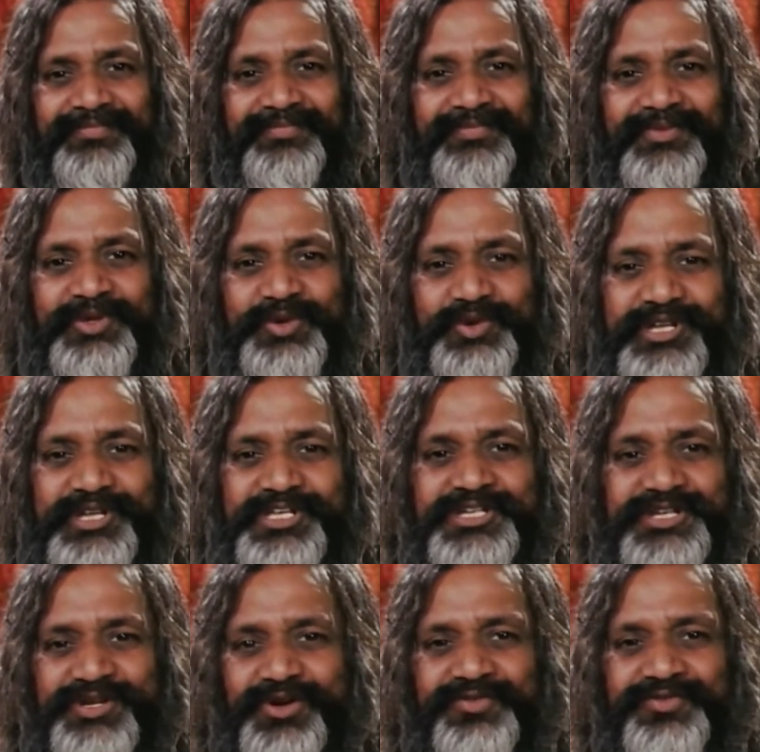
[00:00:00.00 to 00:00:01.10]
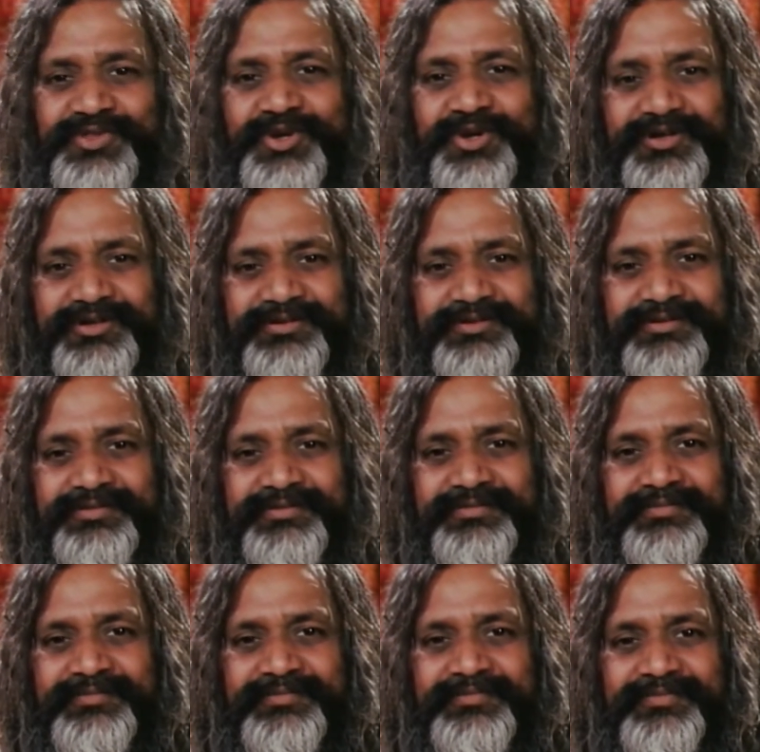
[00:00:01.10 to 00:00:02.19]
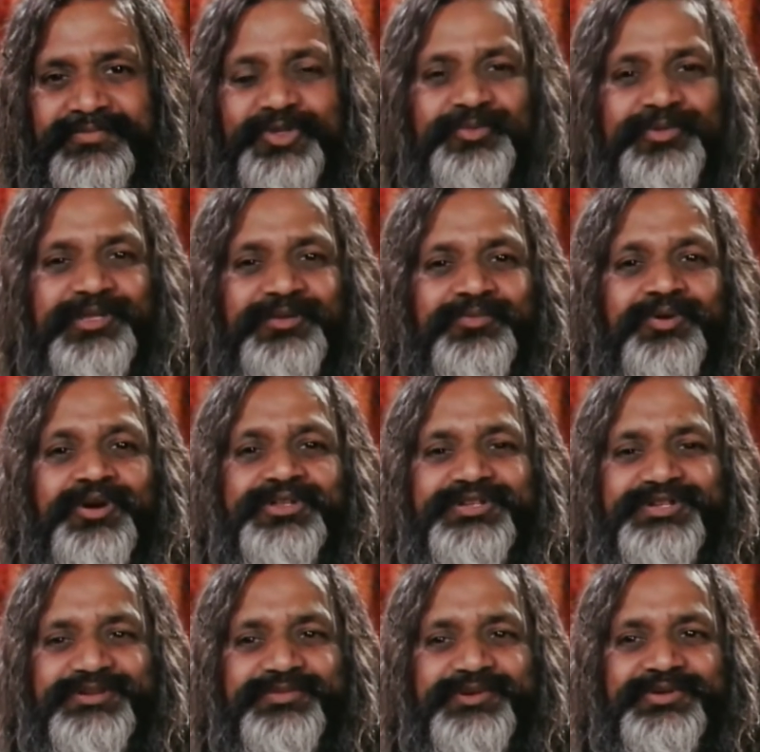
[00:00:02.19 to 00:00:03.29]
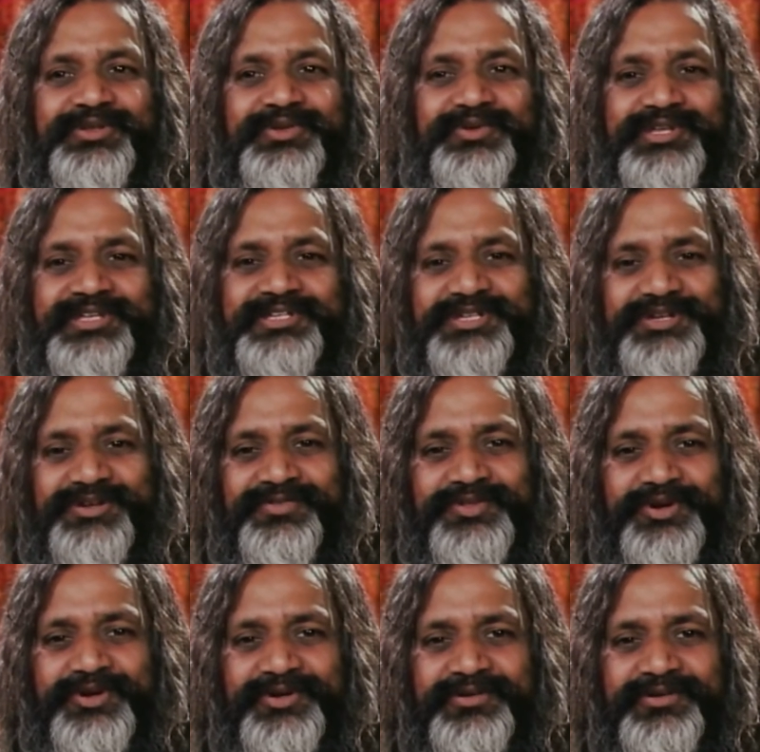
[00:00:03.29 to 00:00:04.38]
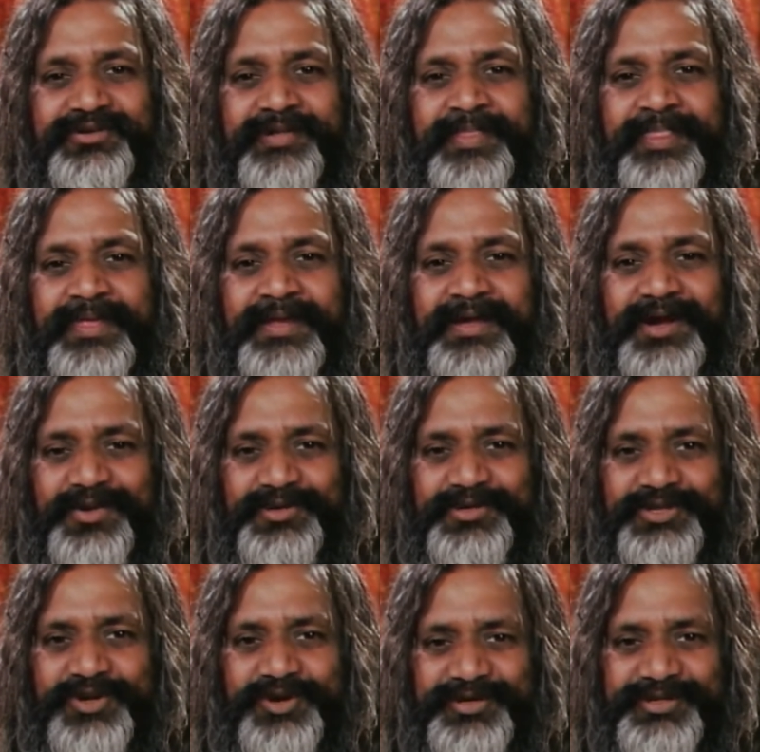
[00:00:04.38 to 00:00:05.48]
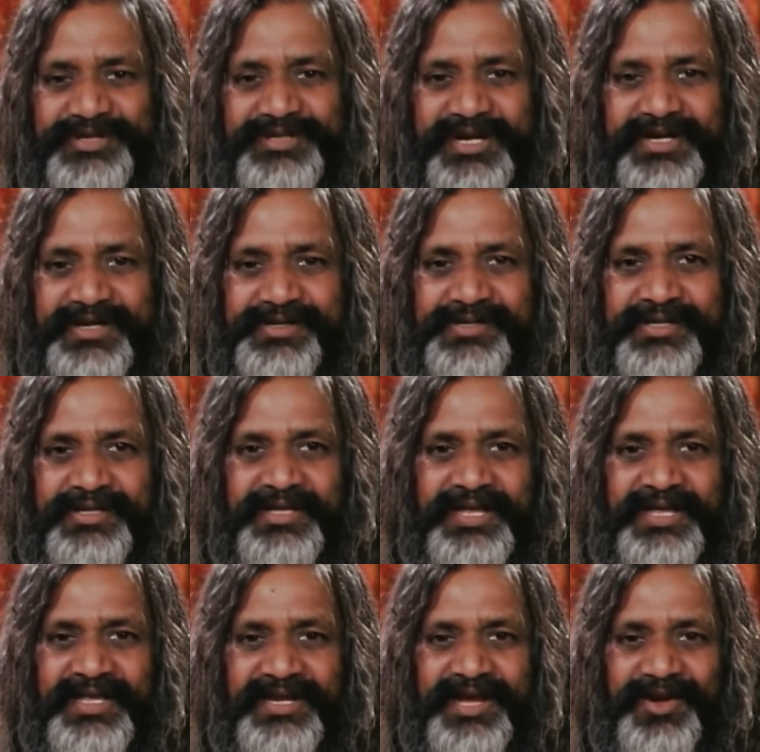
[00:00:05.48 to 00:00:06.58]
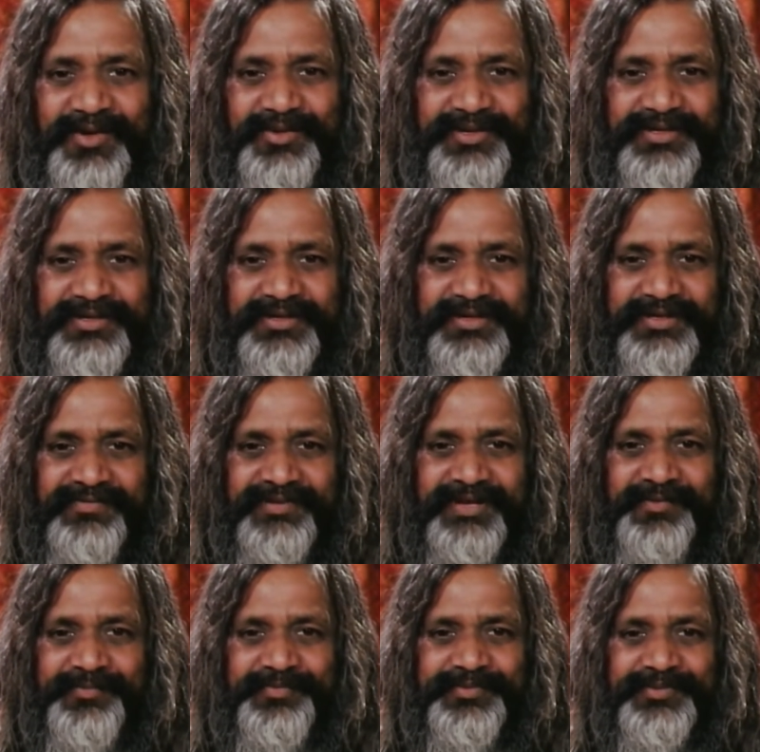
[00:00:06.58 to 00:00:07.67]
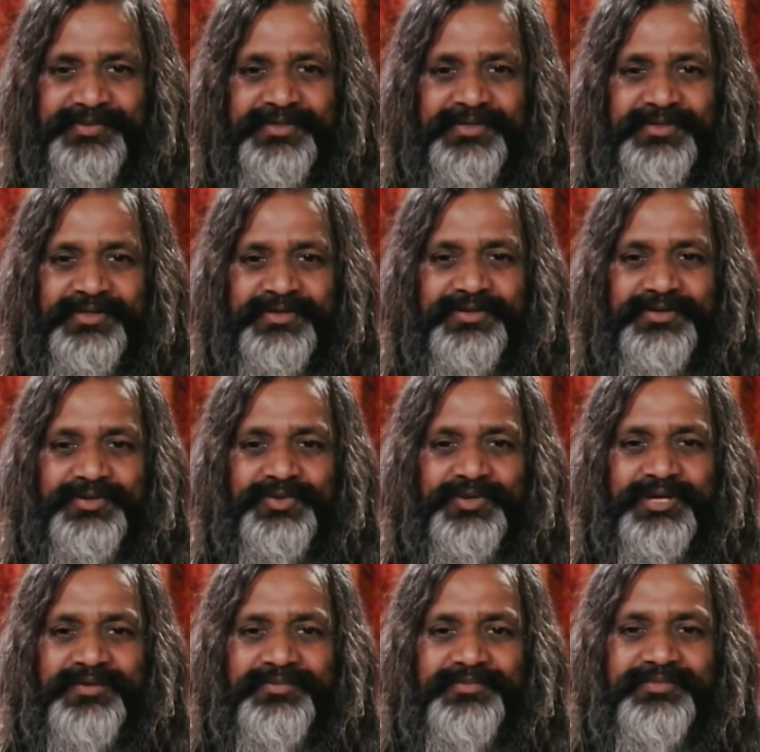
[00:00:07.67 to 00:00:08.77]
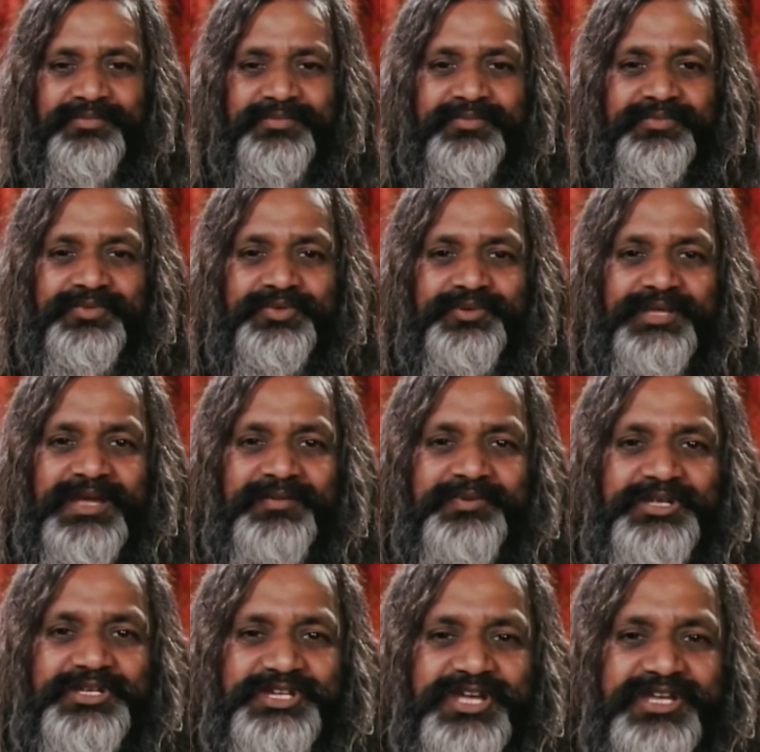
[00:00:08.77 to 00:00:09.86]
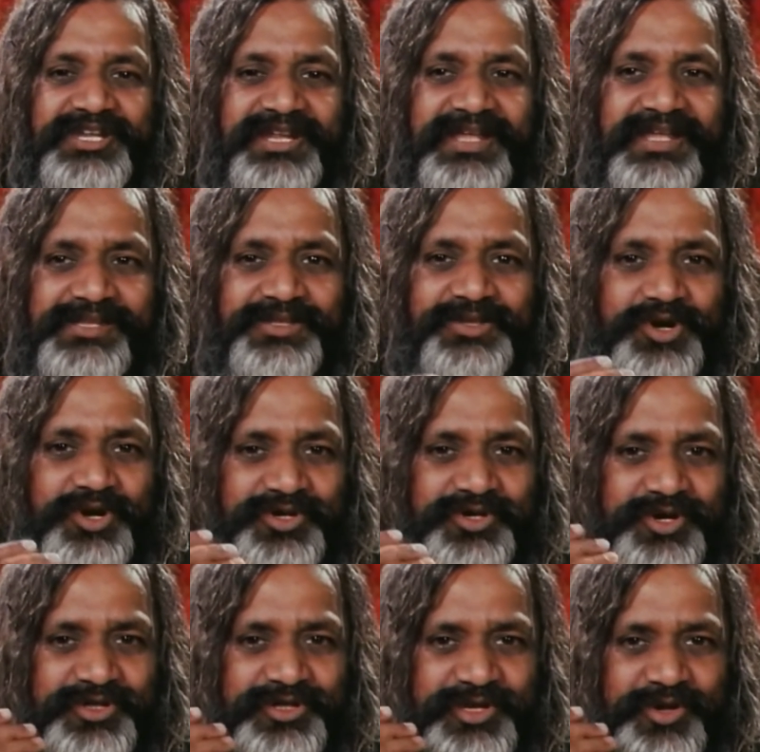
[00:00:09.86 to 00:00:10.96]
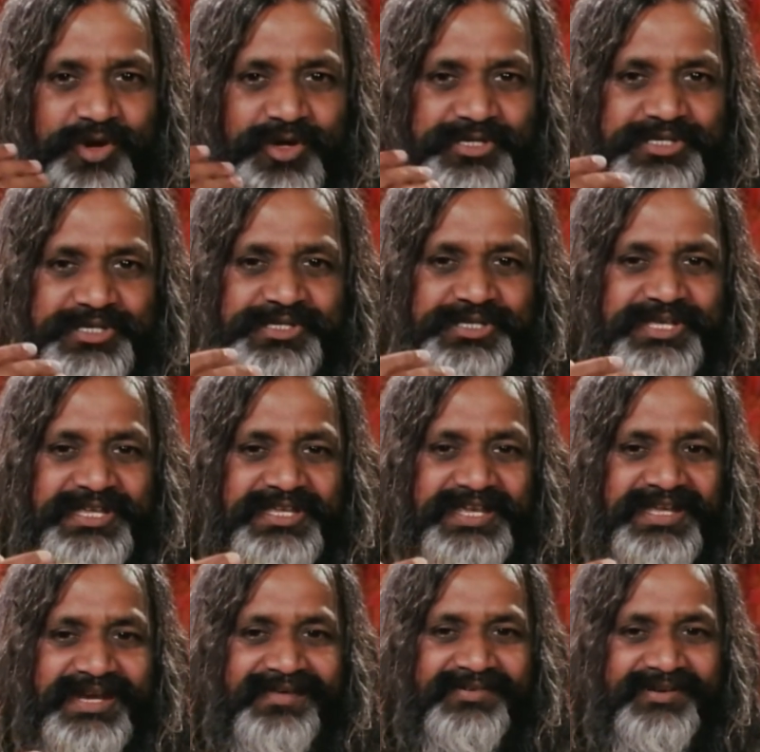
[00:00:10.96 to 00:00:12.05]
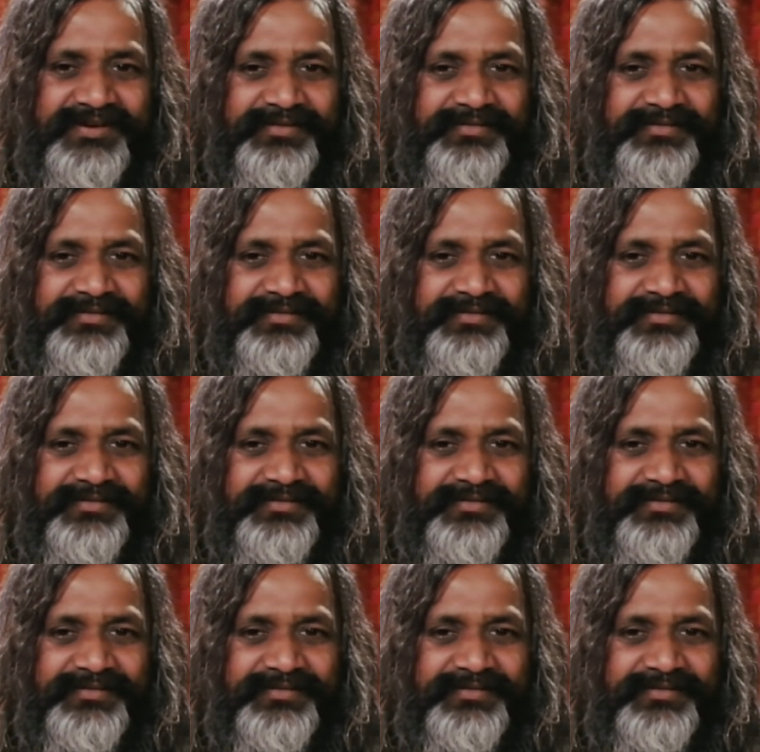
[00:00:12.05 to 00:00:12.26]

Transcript: The origin of thought. Nobody bothers about the origin of thought. How the thought starts and how it develops to come to be appreciated as a thought on the conscious thinking level.